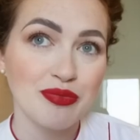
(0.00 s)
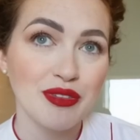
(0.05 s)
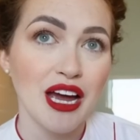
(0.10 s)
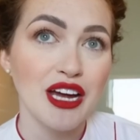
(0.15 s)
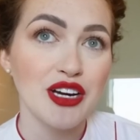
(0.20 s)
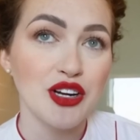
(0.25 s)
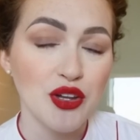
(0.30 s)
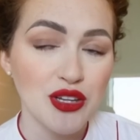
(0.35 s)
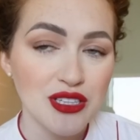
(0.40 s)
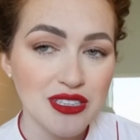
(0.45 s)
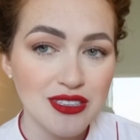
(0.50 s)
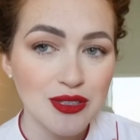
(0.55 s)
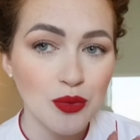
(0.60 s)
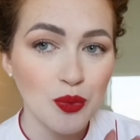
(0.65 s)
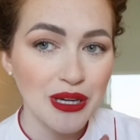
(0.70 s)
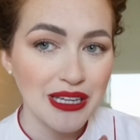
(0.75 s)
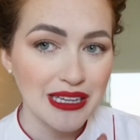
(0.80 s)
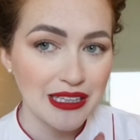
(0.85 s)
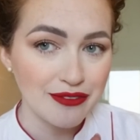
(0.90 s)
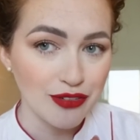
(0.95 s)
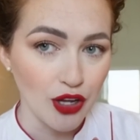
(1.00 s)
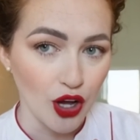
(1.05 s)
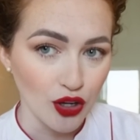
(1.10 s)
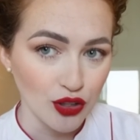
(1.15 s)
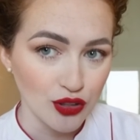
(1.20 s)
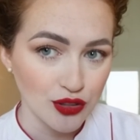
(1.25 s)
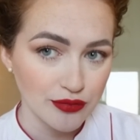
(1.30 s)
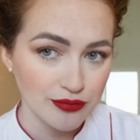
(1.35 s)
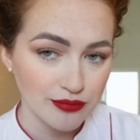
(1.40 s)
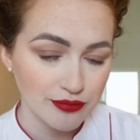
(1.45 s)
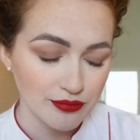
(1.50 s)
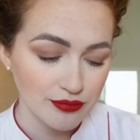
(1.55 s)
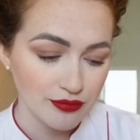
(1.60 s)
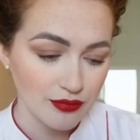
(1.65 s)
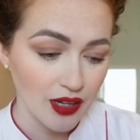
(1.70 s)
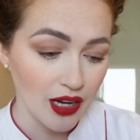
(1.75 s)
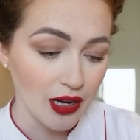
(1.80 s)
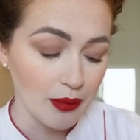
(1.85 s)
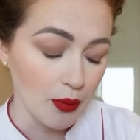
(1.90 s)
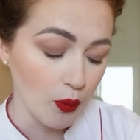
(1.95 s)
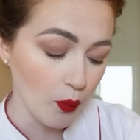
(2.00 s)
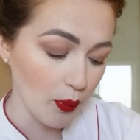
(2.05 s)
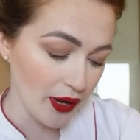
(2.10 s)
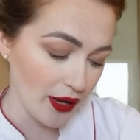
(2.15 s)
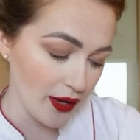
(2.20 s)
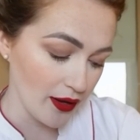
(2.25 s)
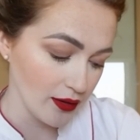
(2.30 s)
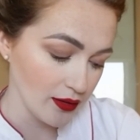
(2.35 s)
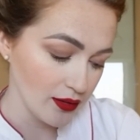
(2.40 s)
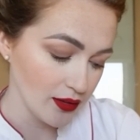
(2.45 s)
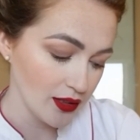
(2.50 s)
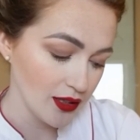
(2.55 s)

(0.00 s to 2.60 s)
I know this is a weekly vlog, I'm aware,